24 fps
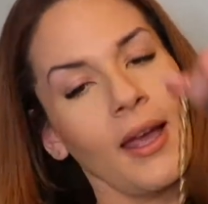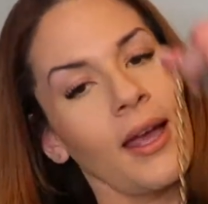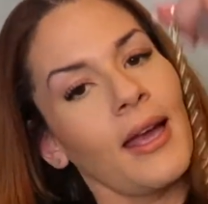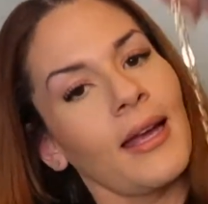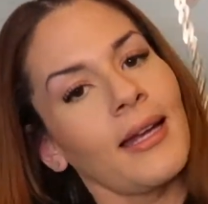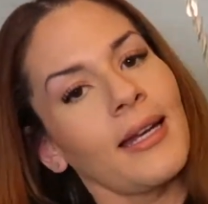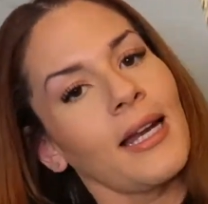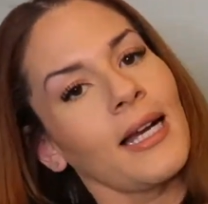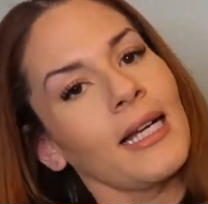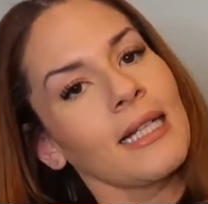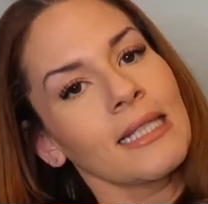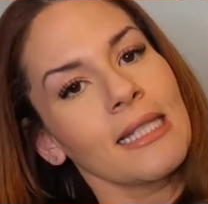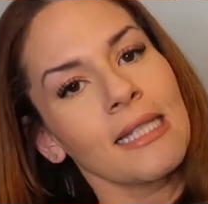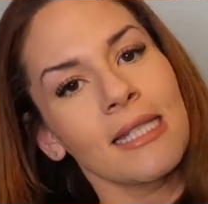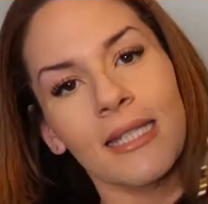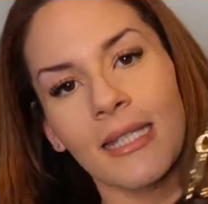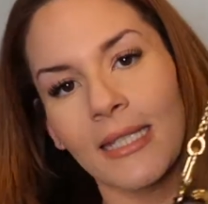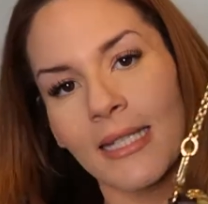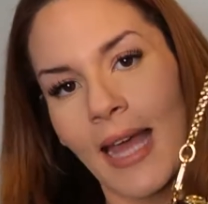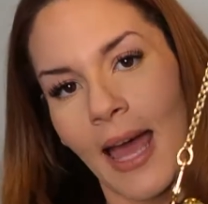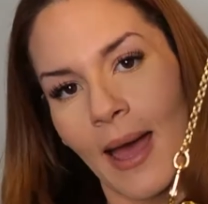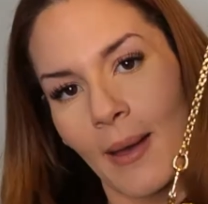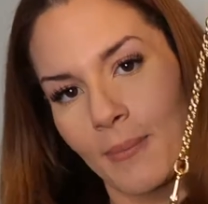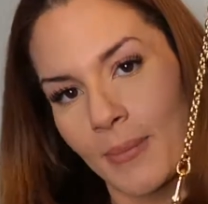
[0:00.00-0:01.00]
and
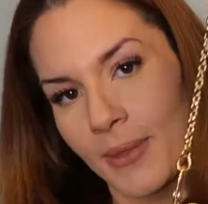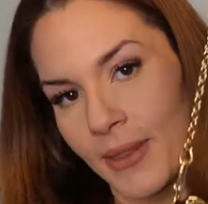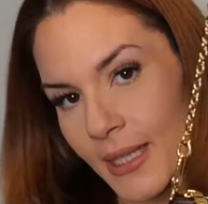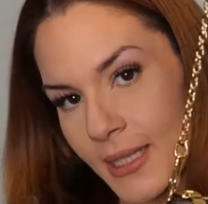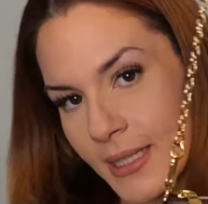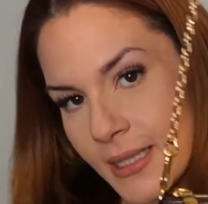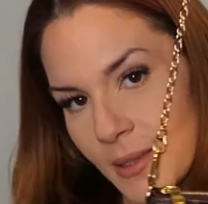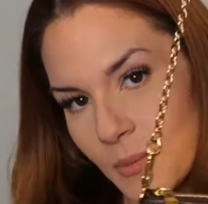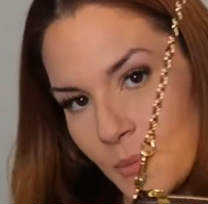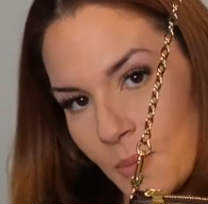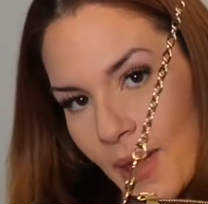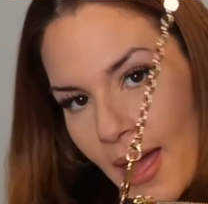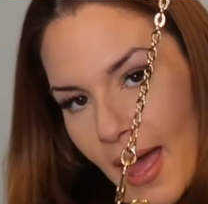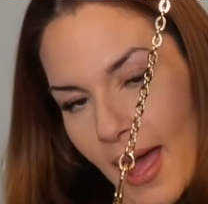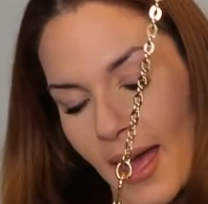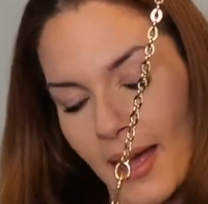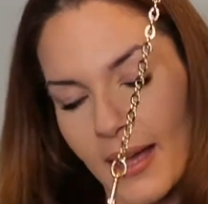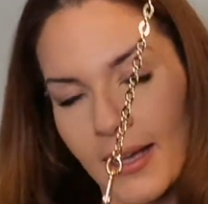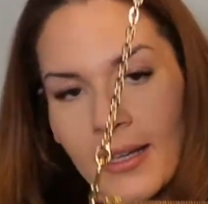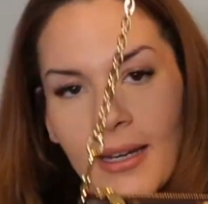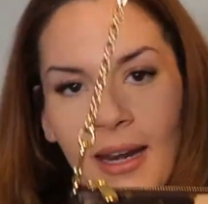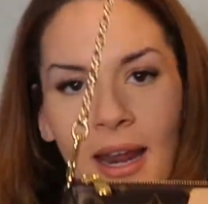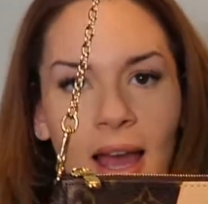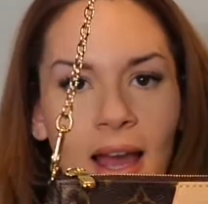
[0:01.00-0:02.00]
unsnap this
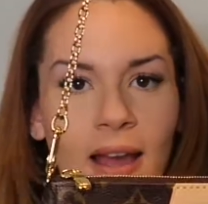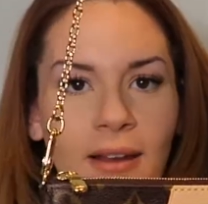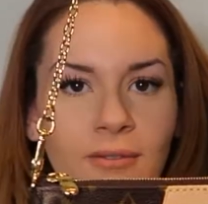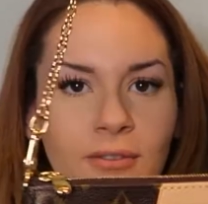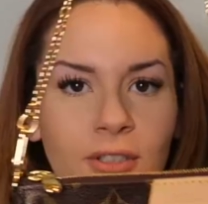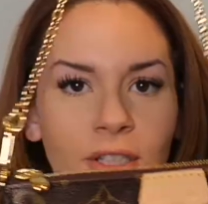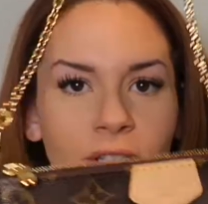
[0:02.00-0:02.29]
bag and have